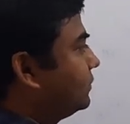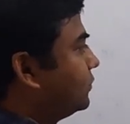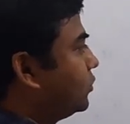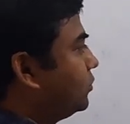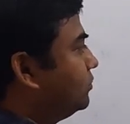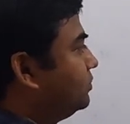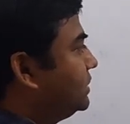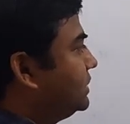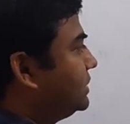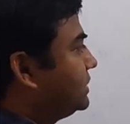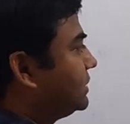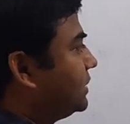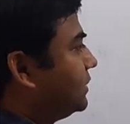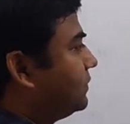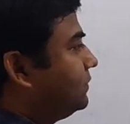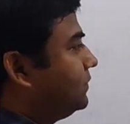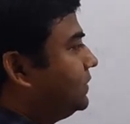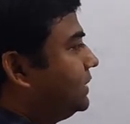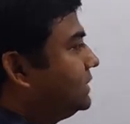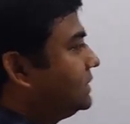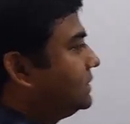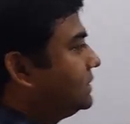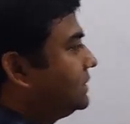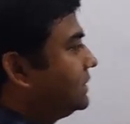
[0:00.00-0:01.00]
from this
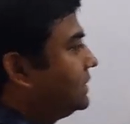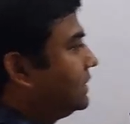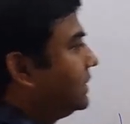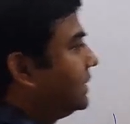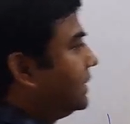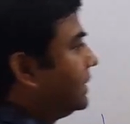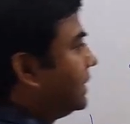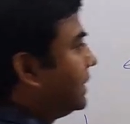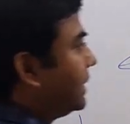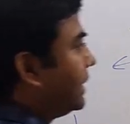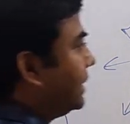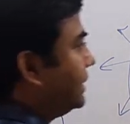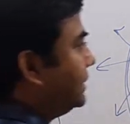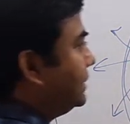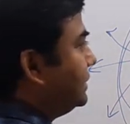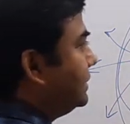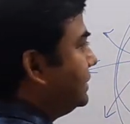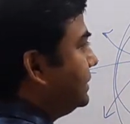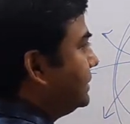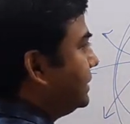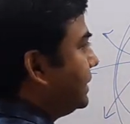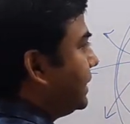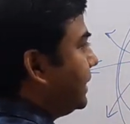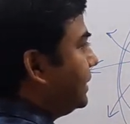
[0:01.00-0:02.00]
surface and
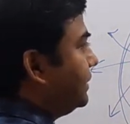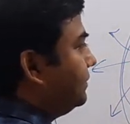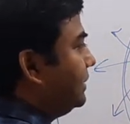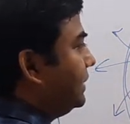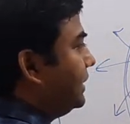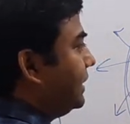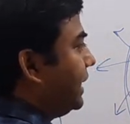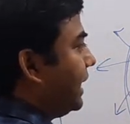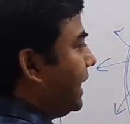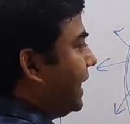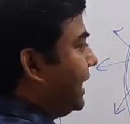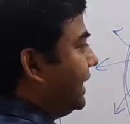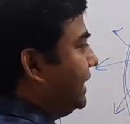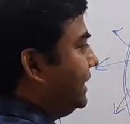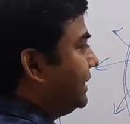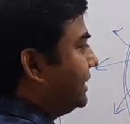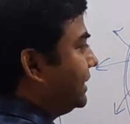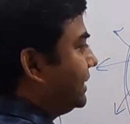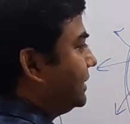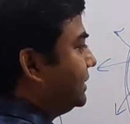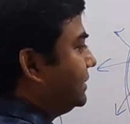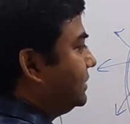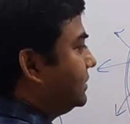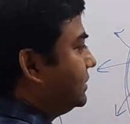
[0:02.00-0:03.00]
this line will
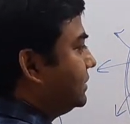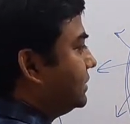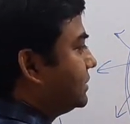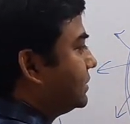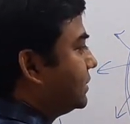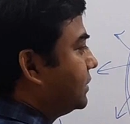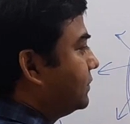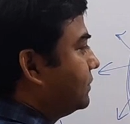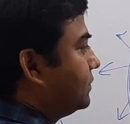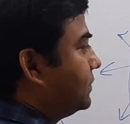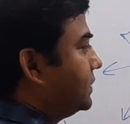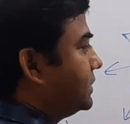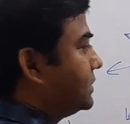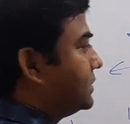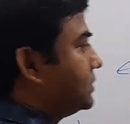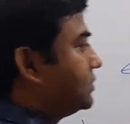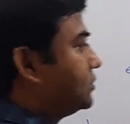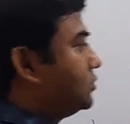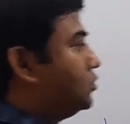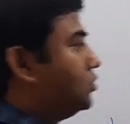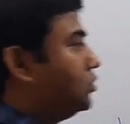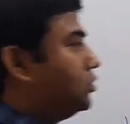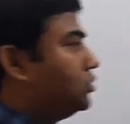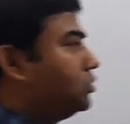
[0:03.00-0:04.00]
enter in this surface.
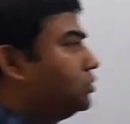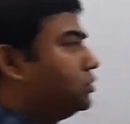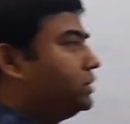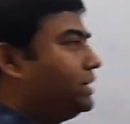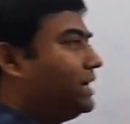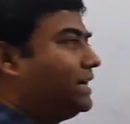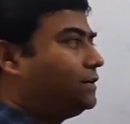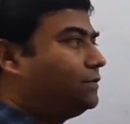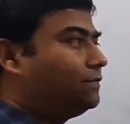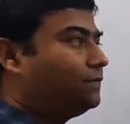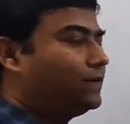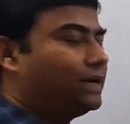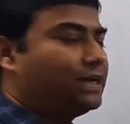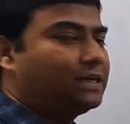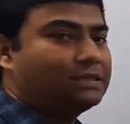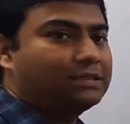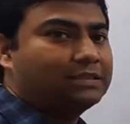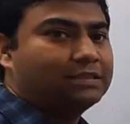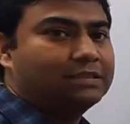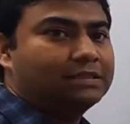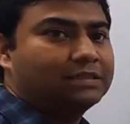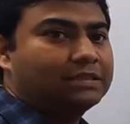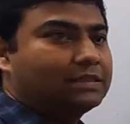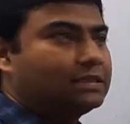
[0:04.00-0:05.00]
So net
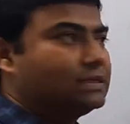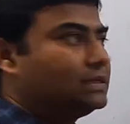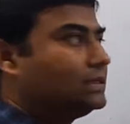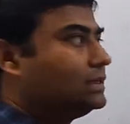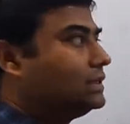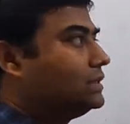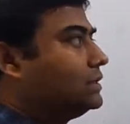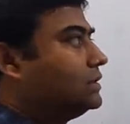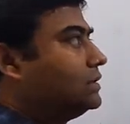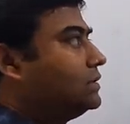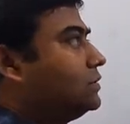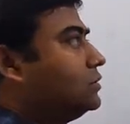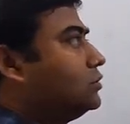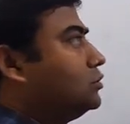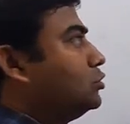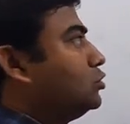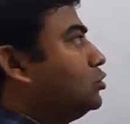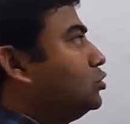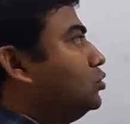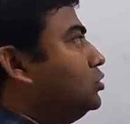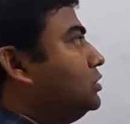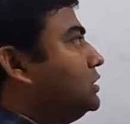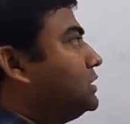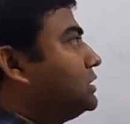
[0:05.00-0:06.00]
flux
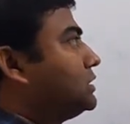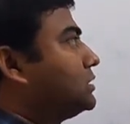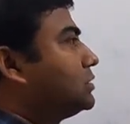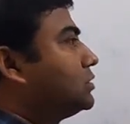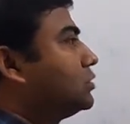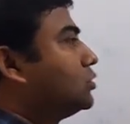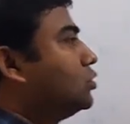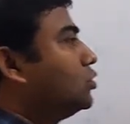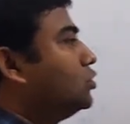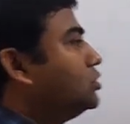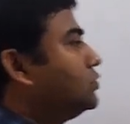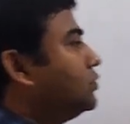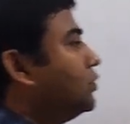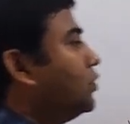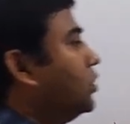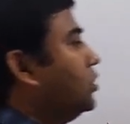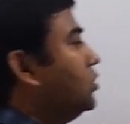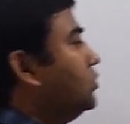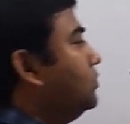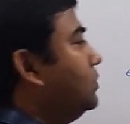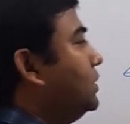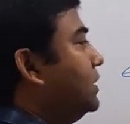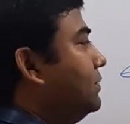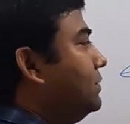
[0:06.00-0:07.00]
through this closed
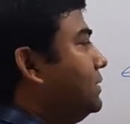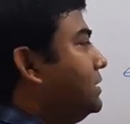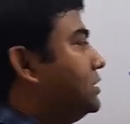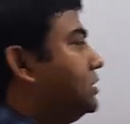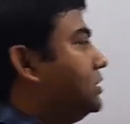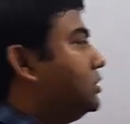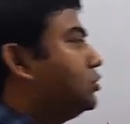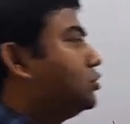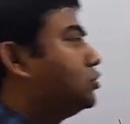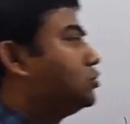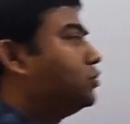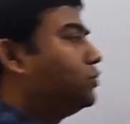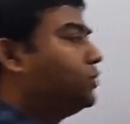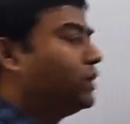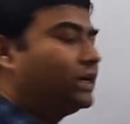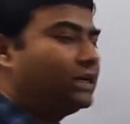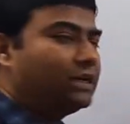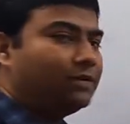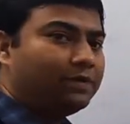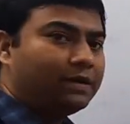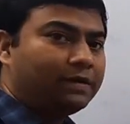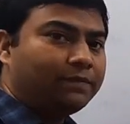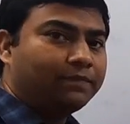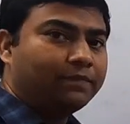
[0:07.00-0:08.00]
volume will be 0. So
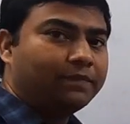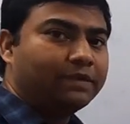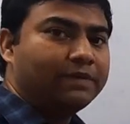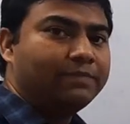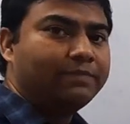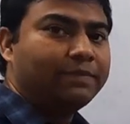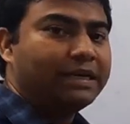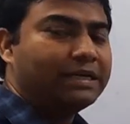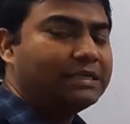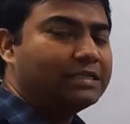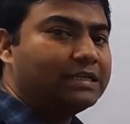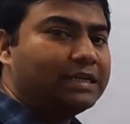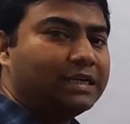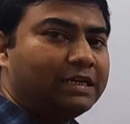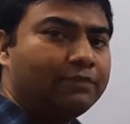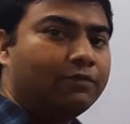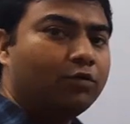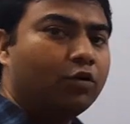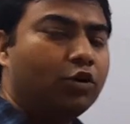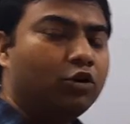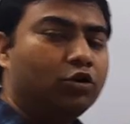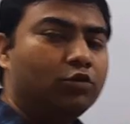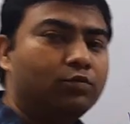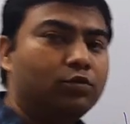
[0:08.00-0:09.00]
whatever
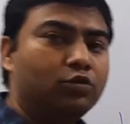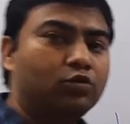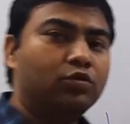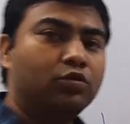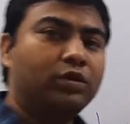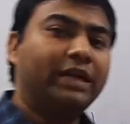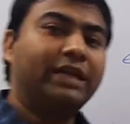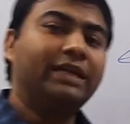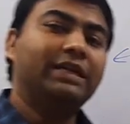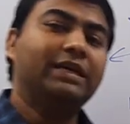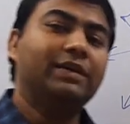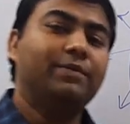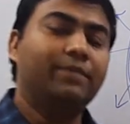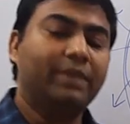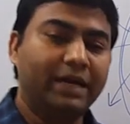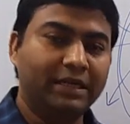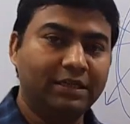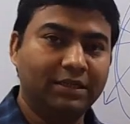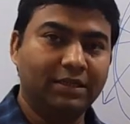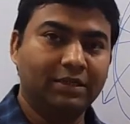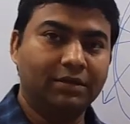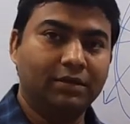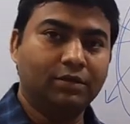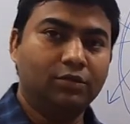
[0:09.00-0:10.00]
imaginary volume you can
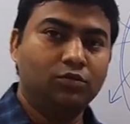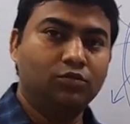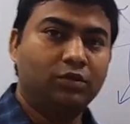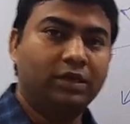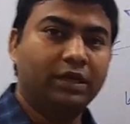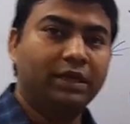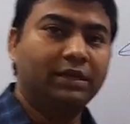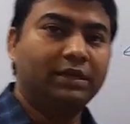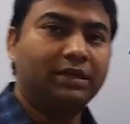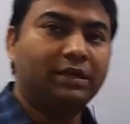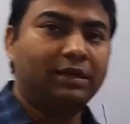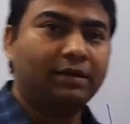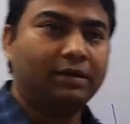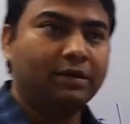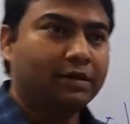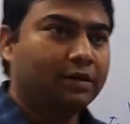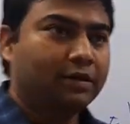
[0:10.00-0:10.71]
imagine, you can